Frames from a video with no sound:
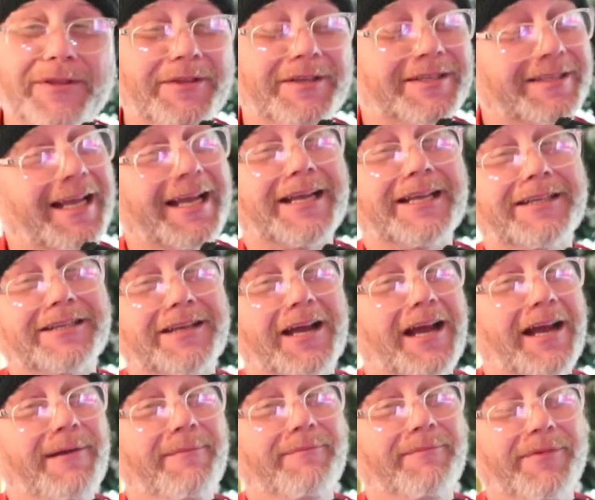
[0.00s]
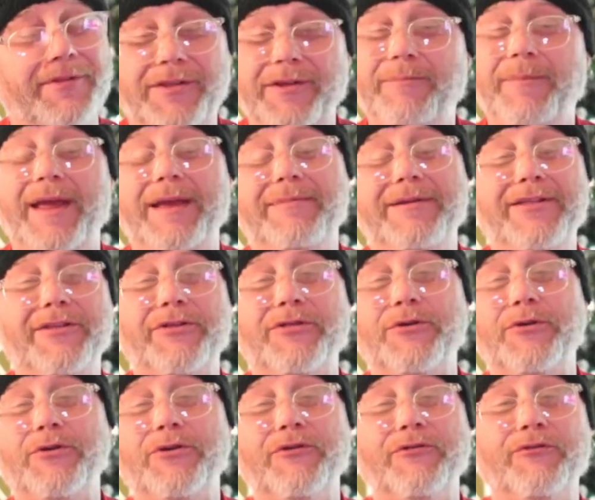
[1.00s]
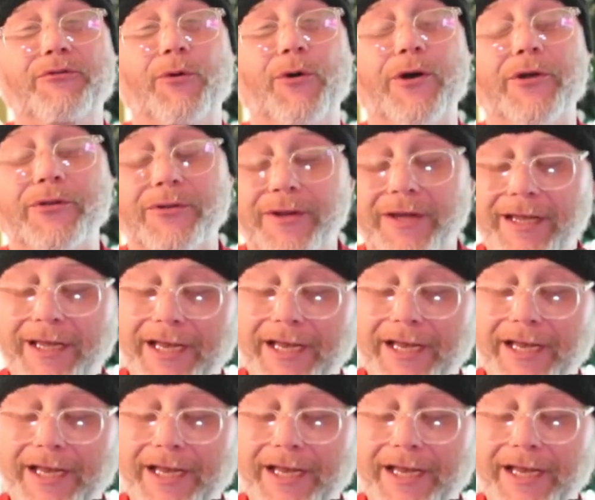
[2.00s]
then the second time, then maybe the third or fourth.